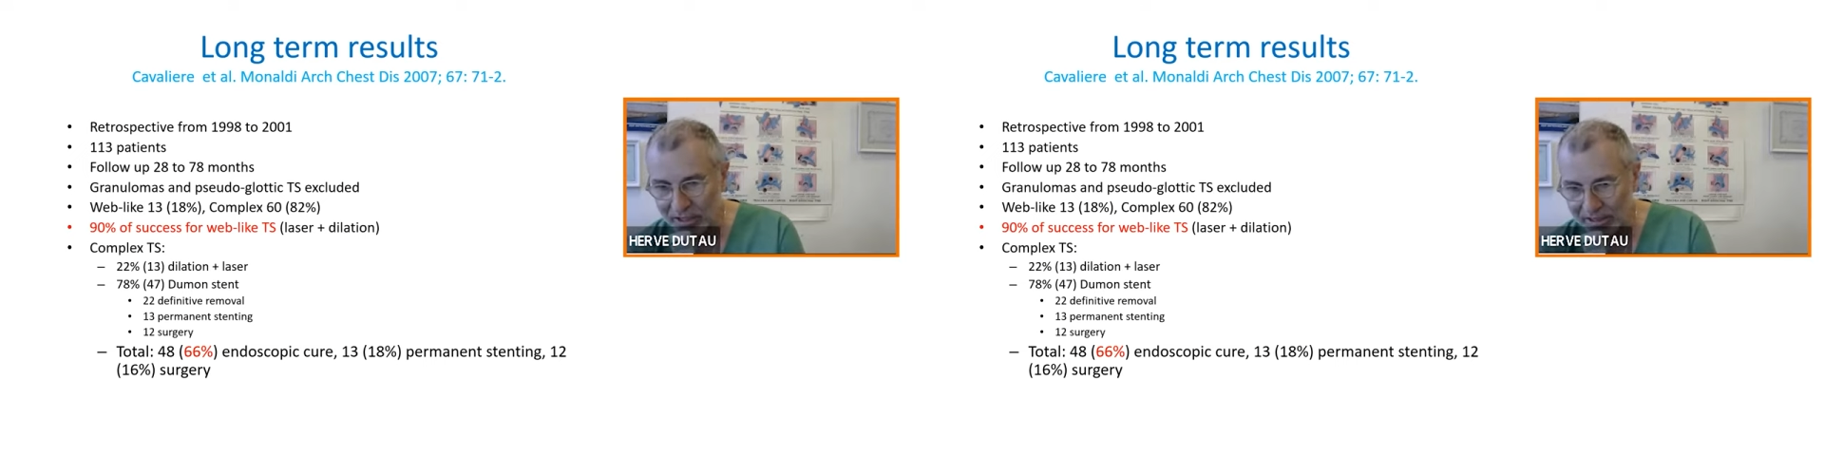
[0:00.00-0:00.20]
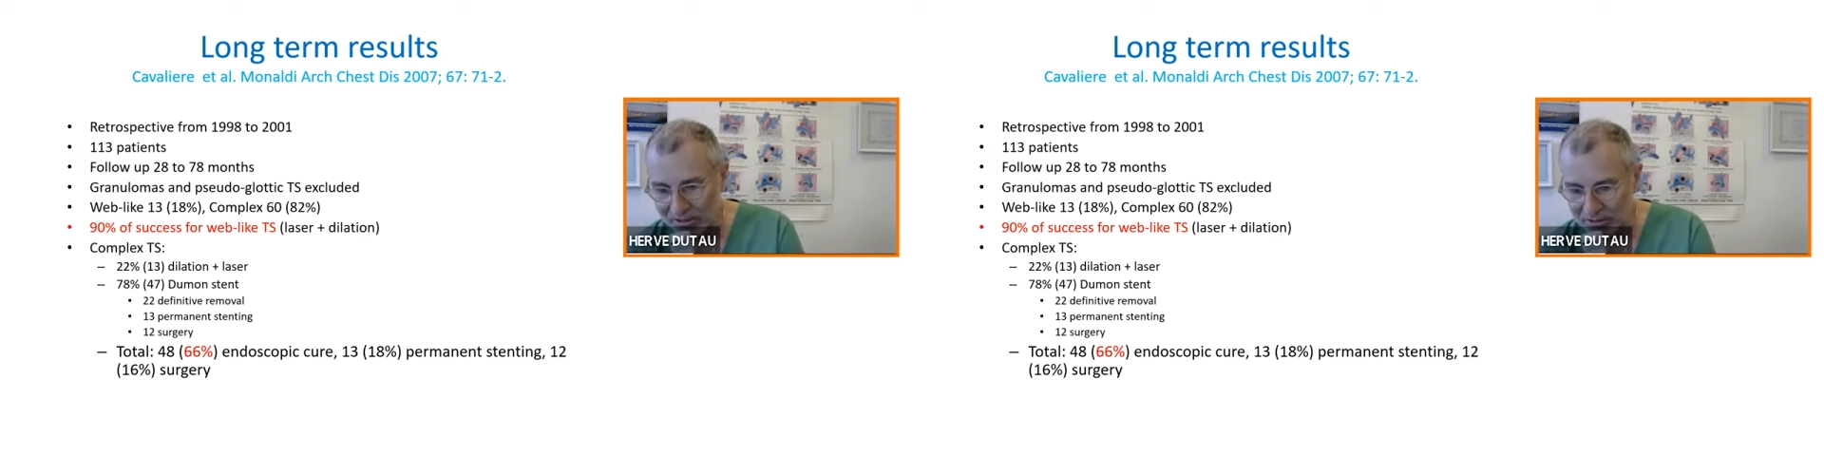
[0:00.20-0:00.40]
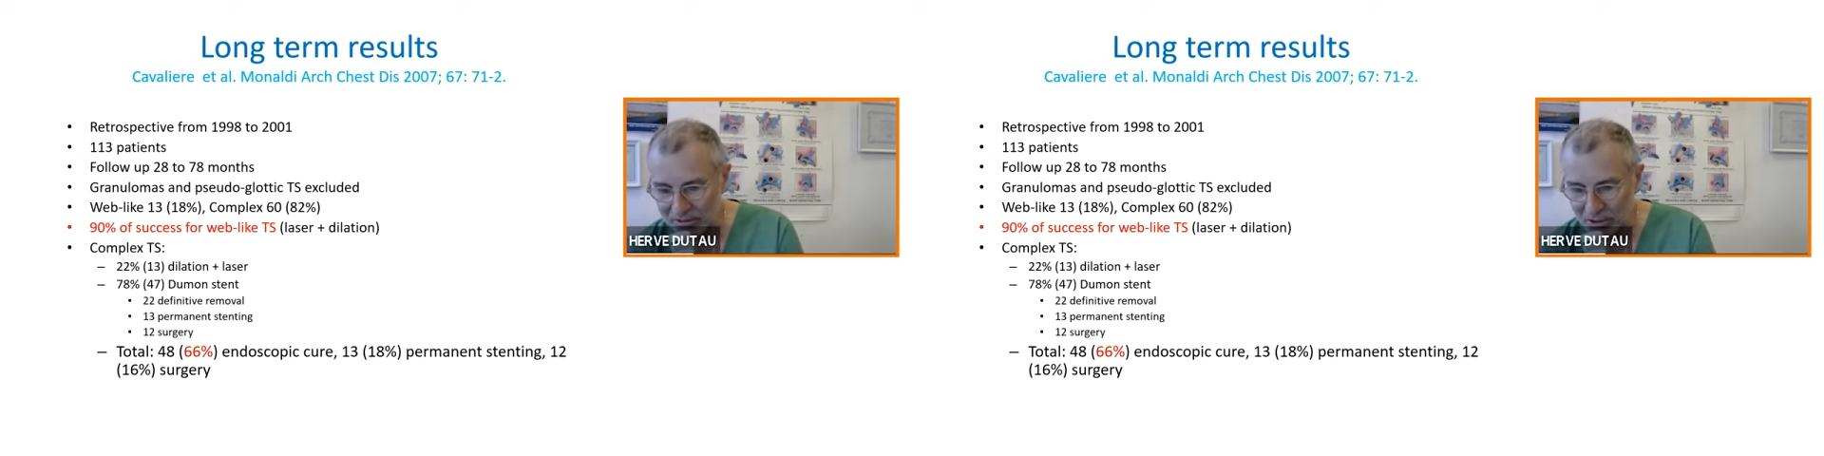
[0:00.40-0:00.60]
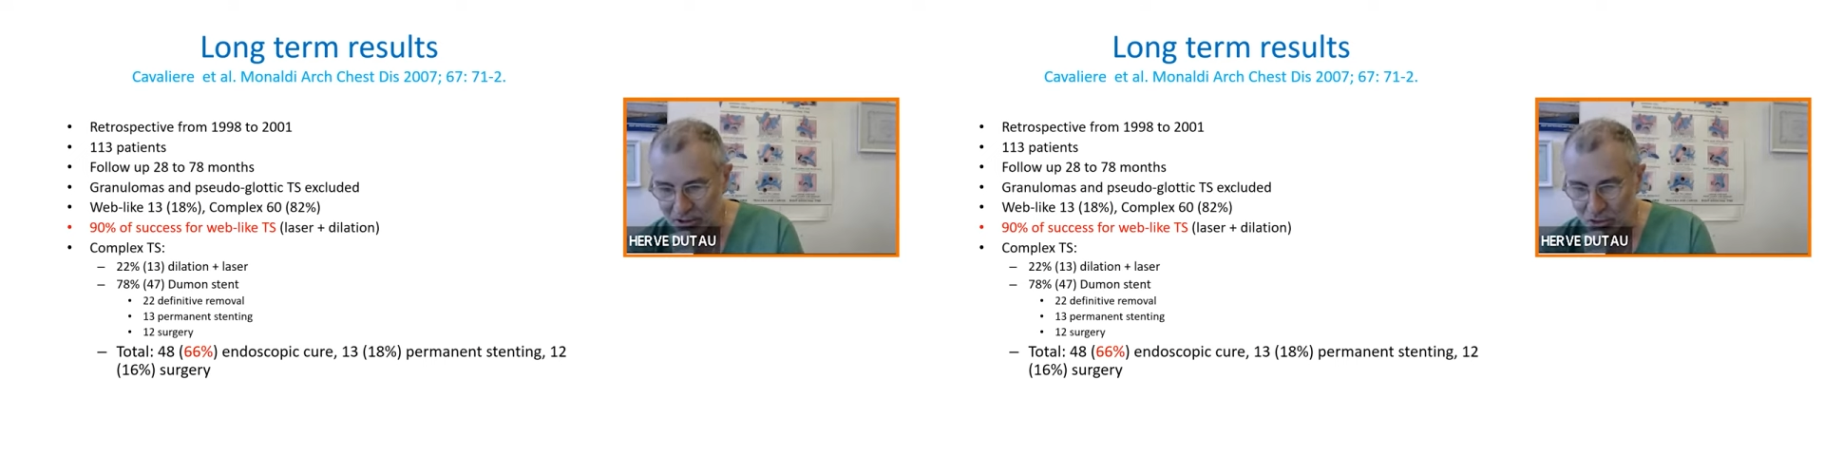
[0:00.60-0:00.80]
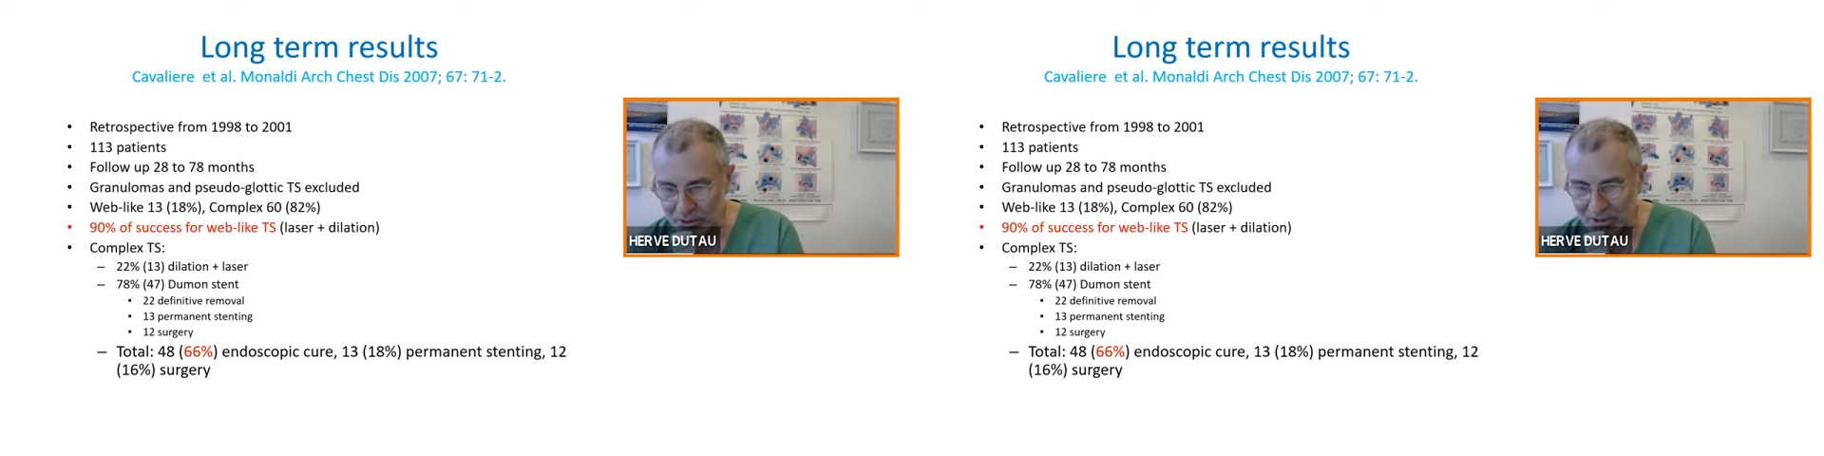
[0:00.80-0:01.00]
had a
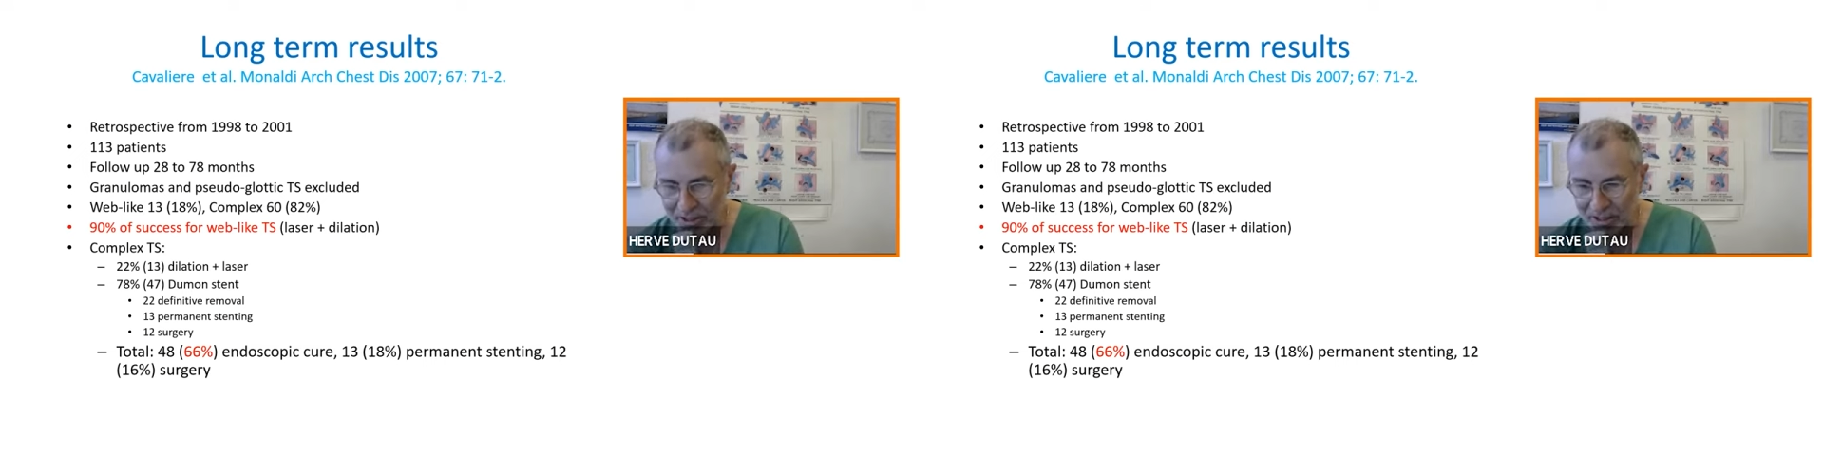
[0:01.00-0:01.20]
surgery